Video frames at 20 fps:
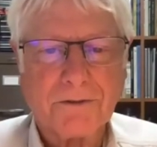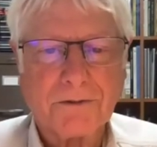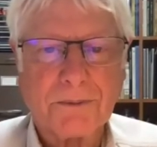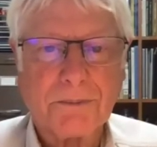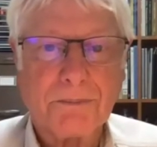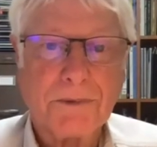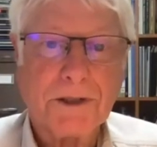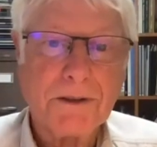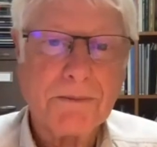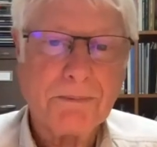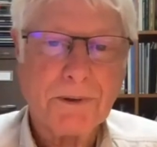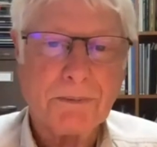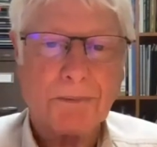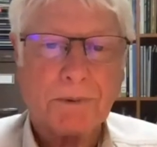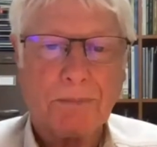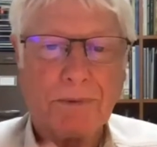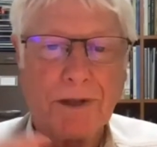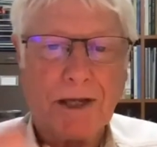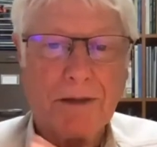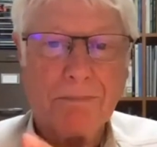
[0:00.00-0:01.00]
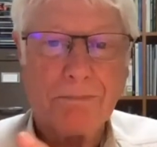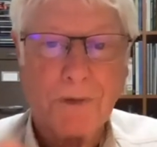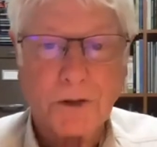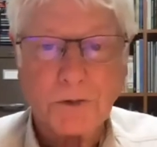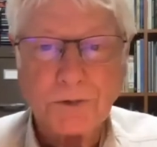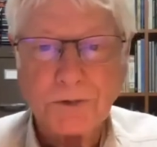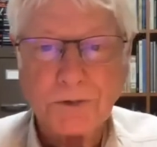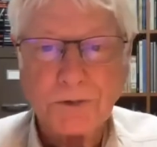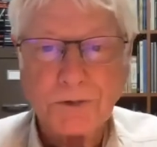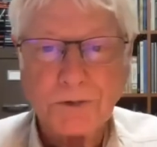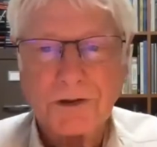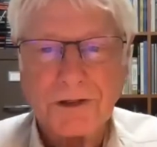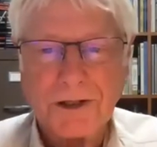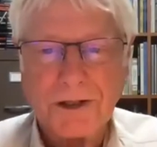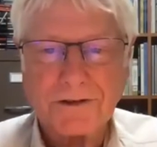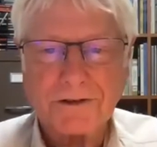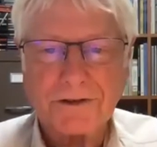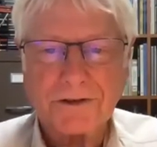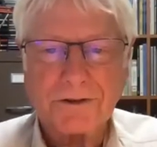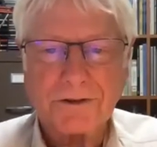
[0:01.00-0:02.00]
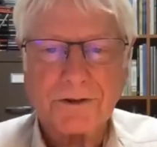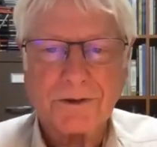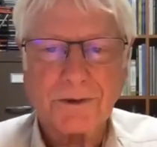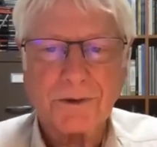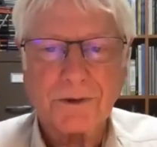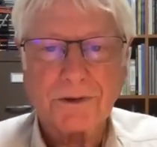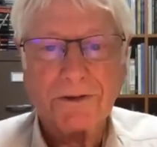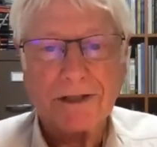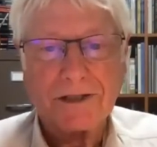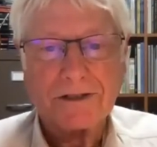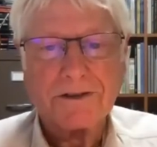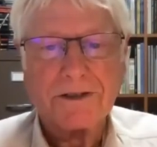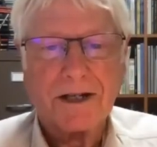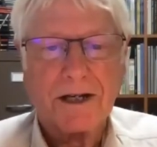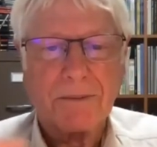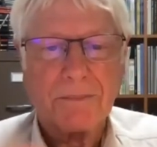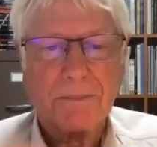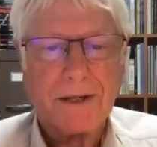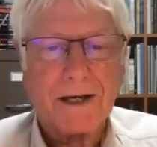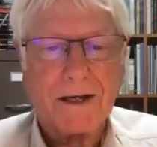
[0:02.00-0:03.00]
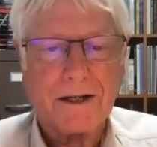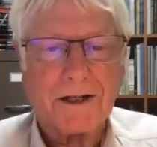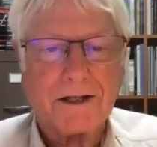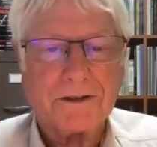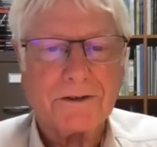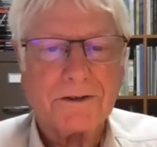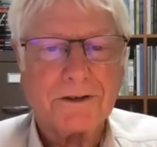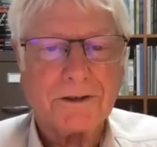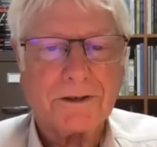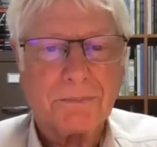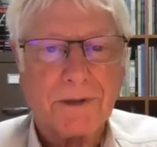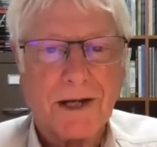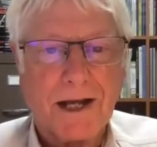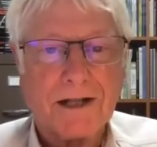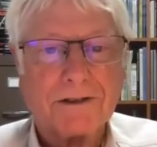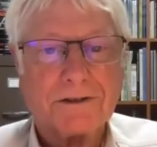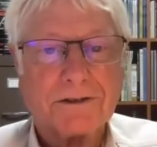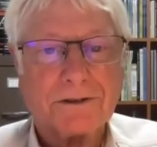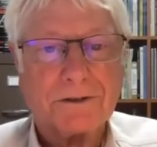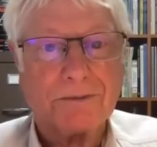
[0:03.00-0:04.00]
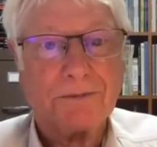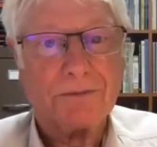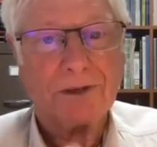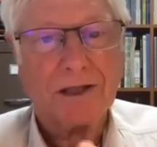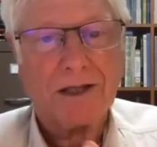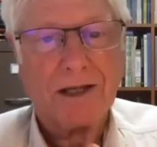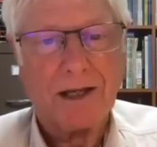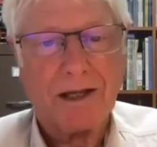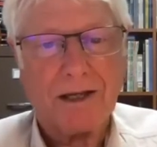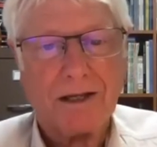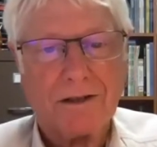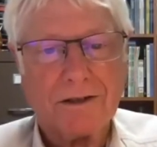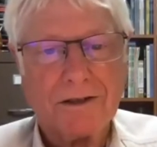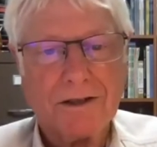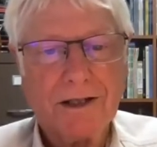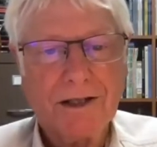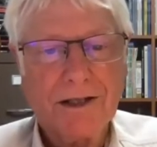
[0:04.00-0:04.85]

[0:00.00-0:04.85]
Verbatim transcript: and many people pay most attention to it, and that's not a bad idea. Practice if you can.